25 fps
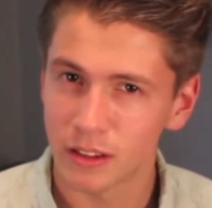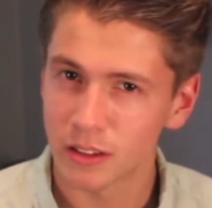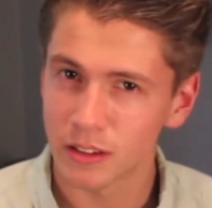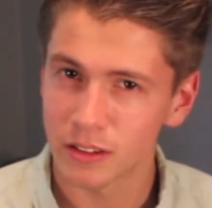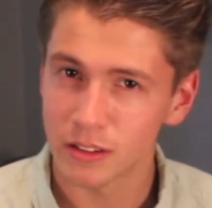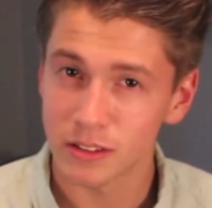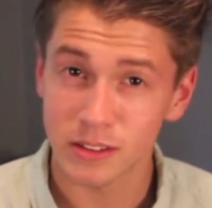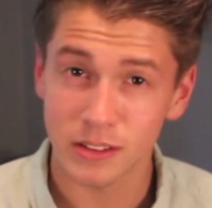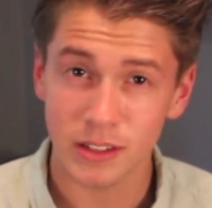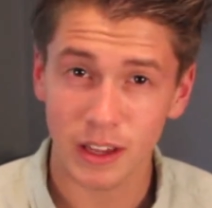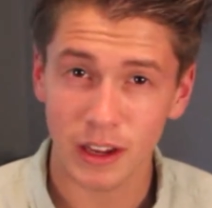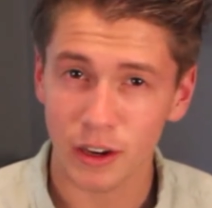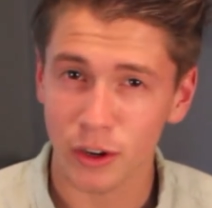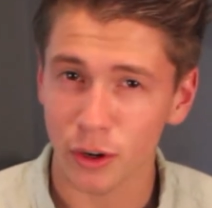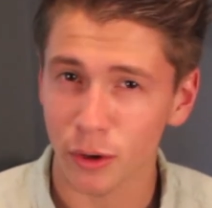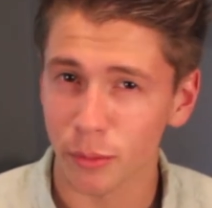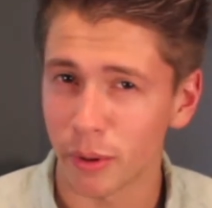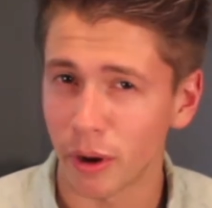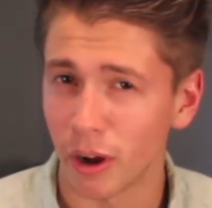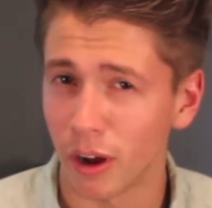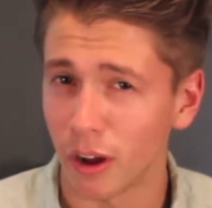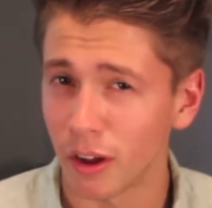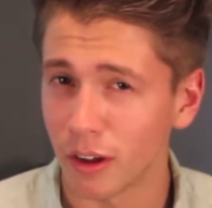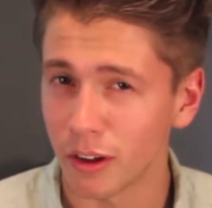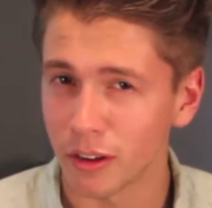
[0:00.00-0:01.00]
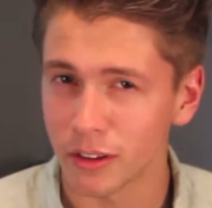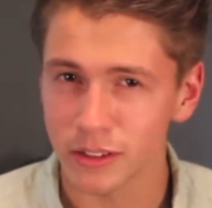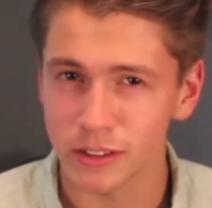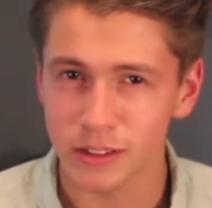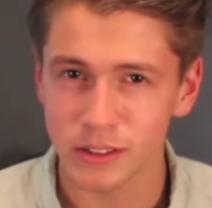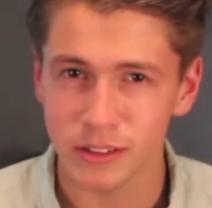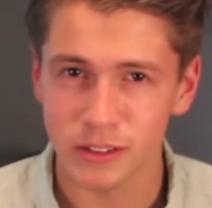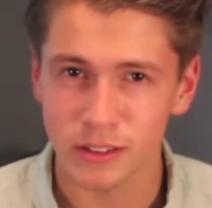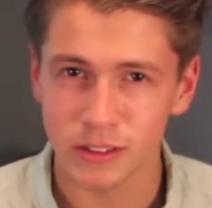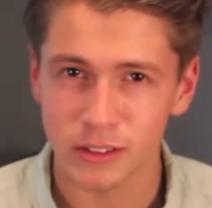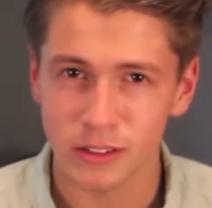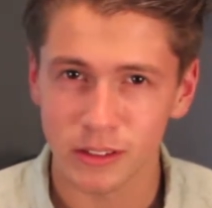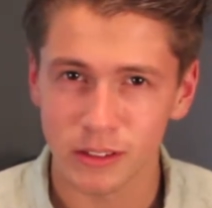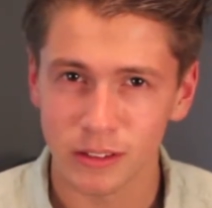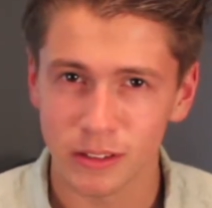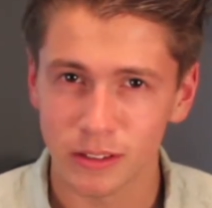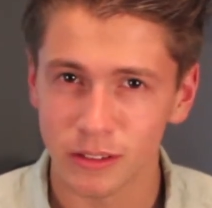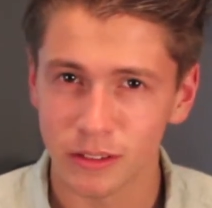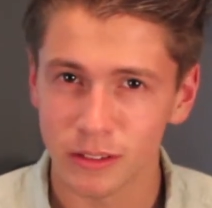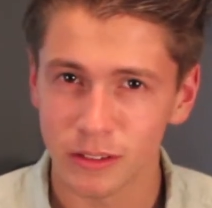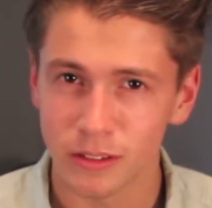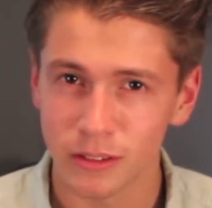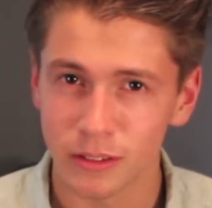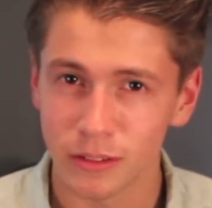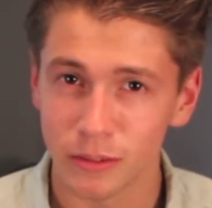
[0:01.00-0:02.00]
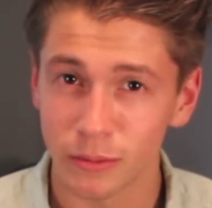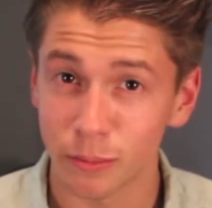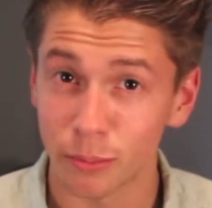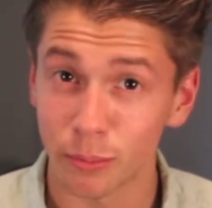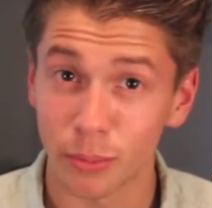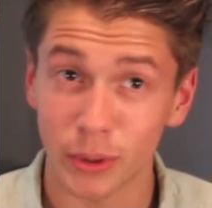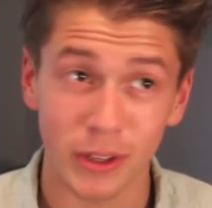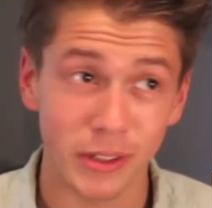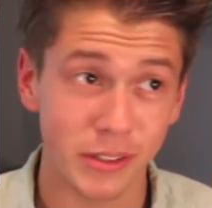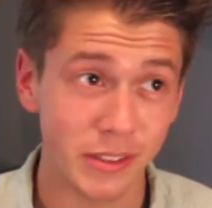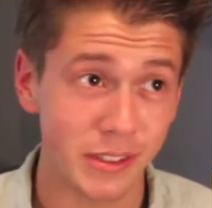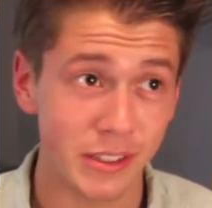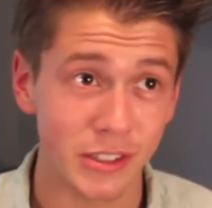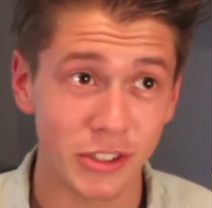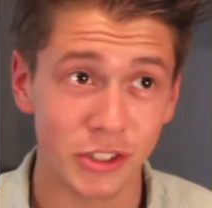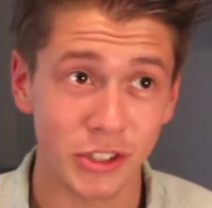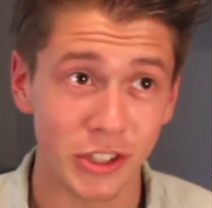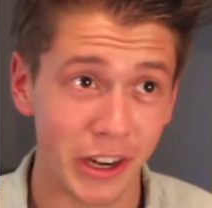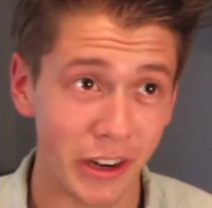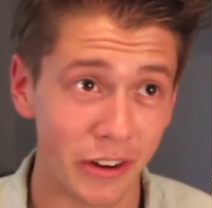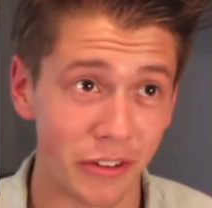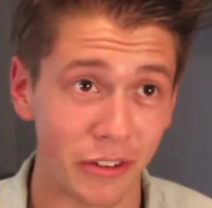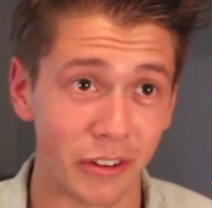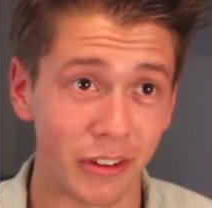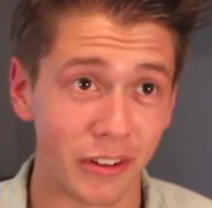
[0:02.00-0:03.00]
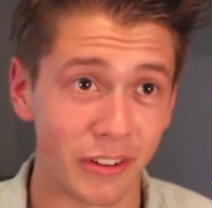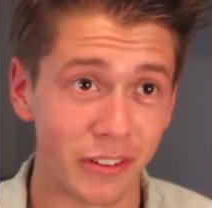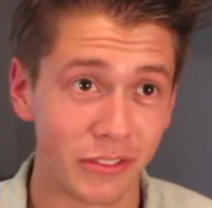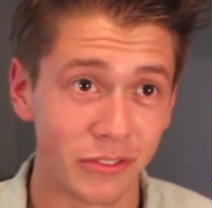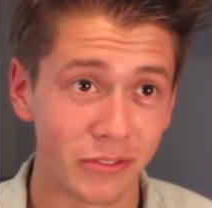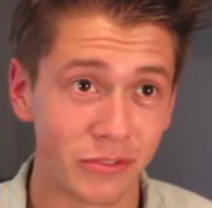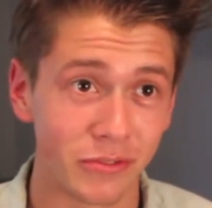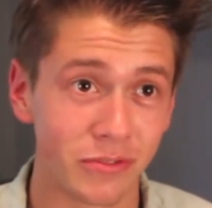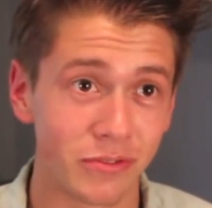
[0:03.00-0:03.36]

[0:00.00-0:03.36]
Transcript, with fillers: soccer balls, balls in general.